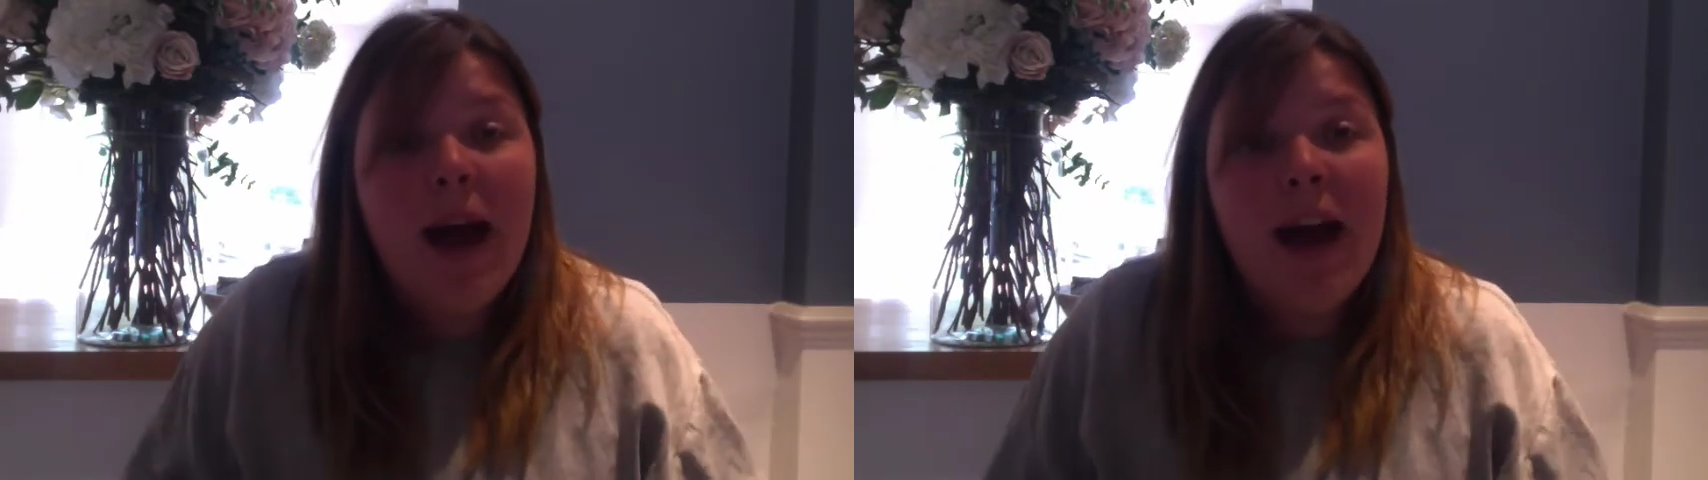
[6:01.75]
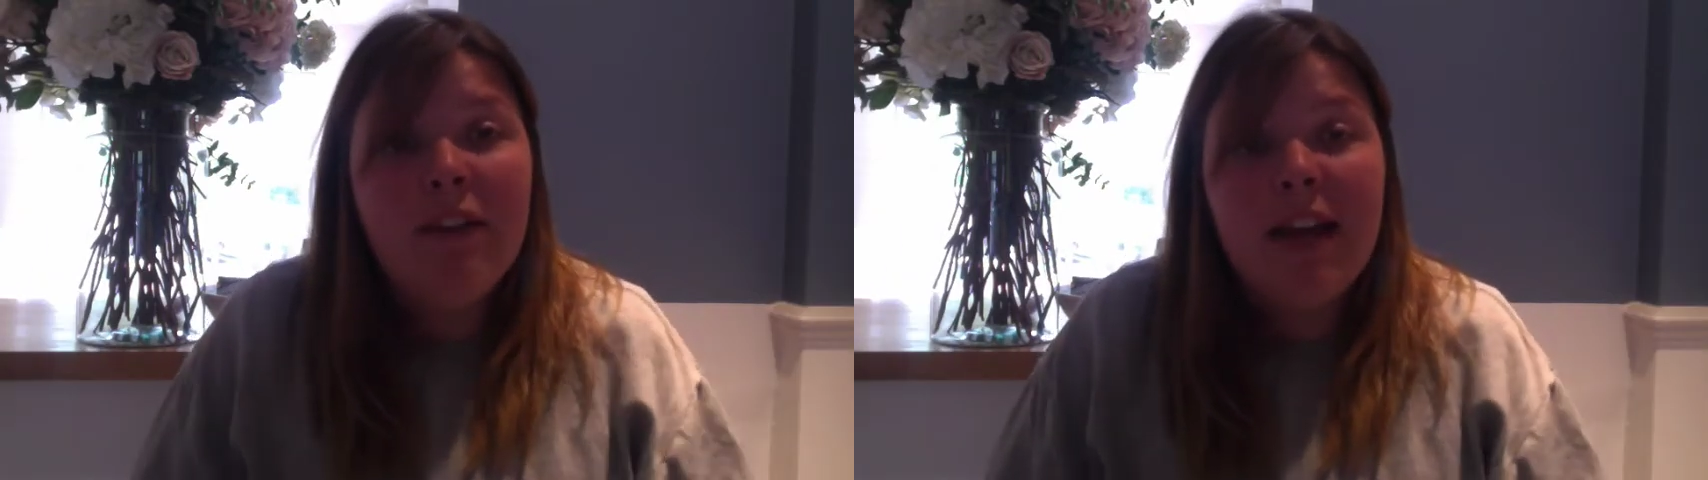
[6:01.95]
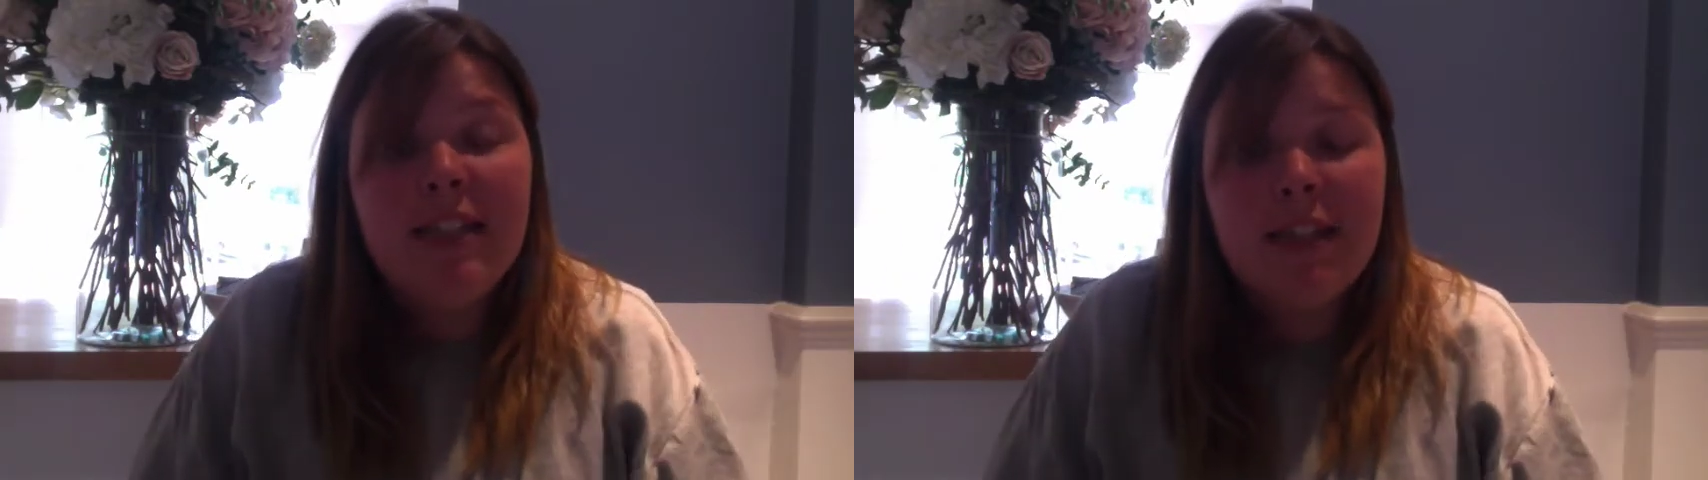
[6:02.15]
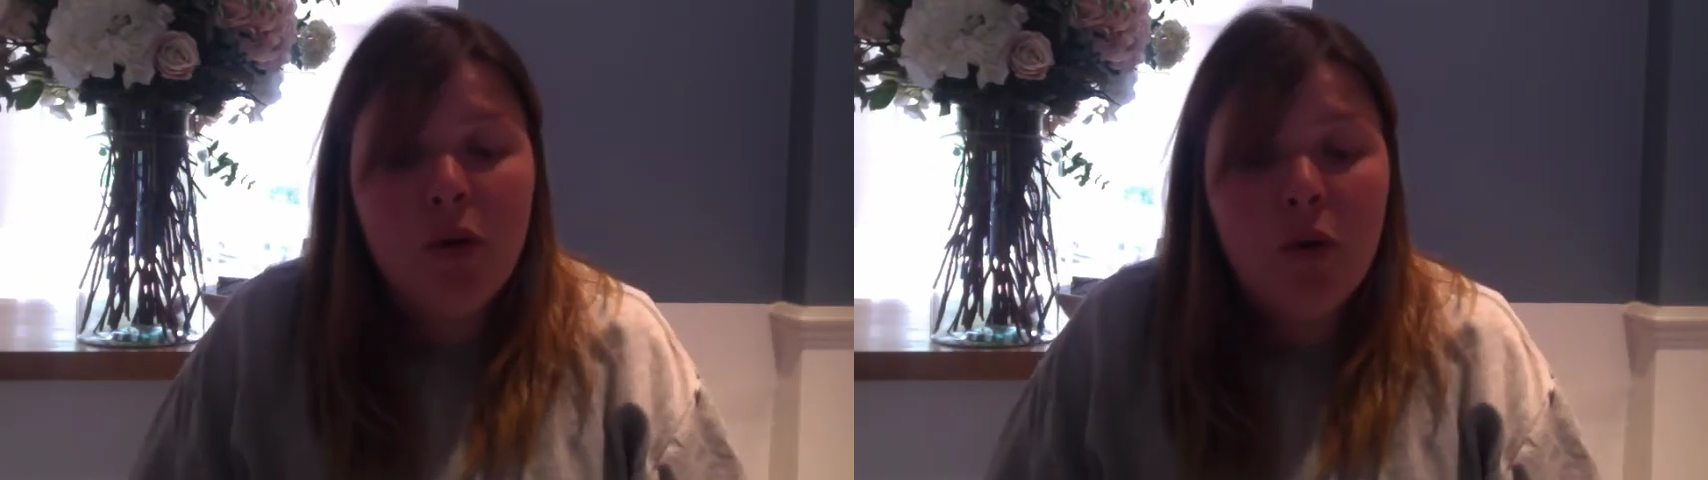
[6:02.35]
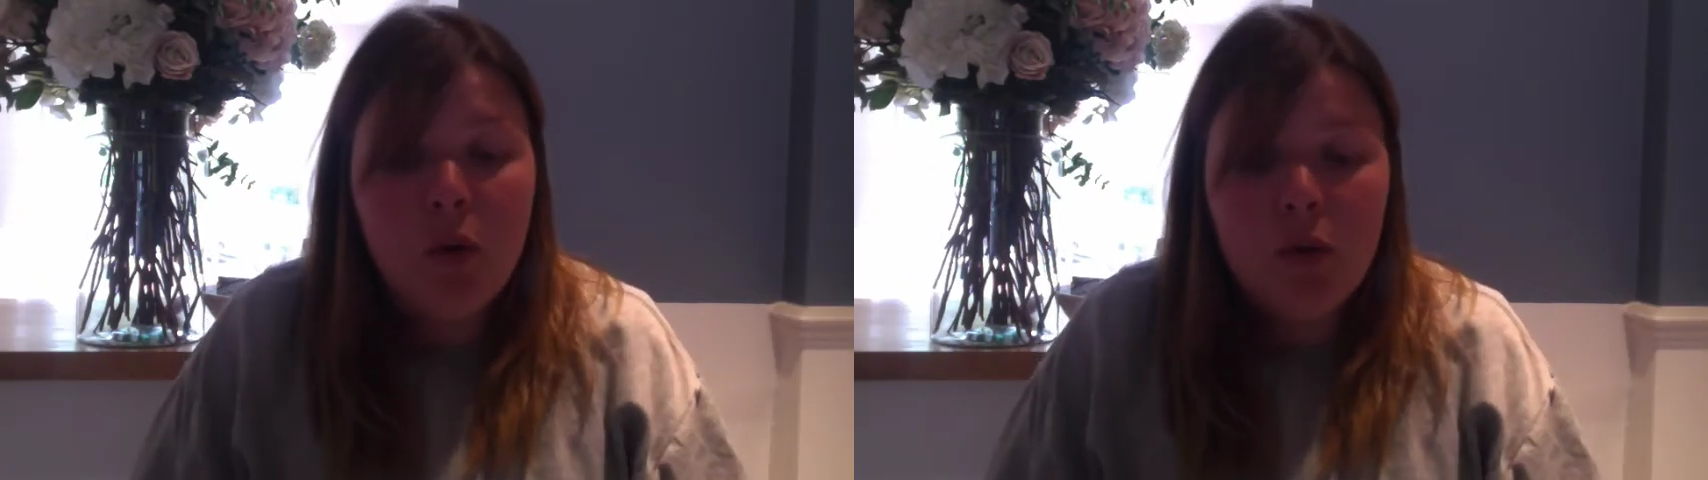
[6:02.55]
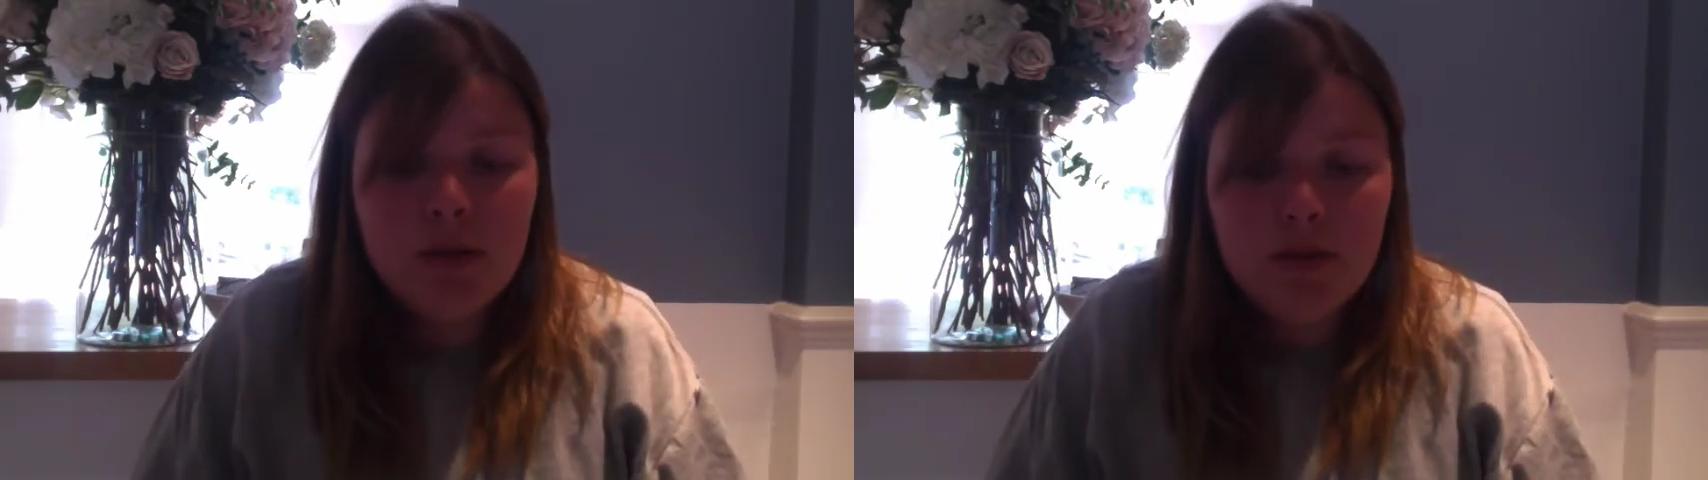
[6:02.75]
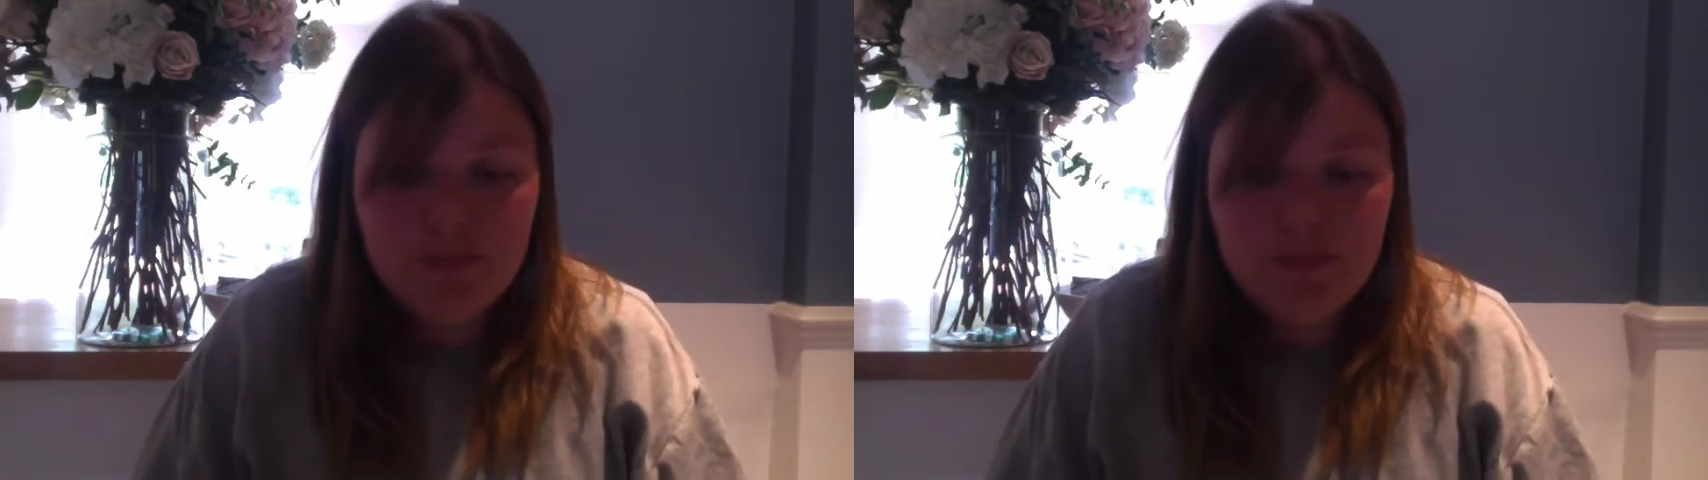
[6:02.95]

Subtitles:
athletic horse.